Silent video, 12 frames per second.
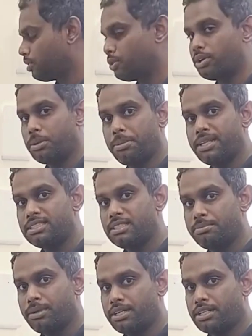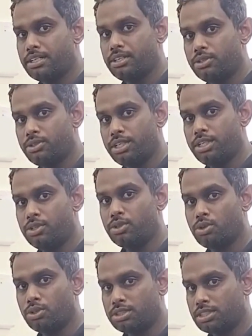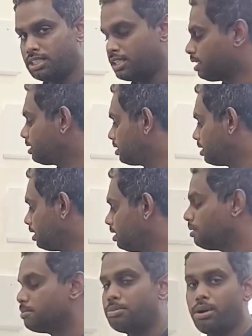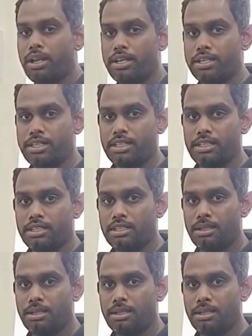To replace the battery, you need to consider the polarity,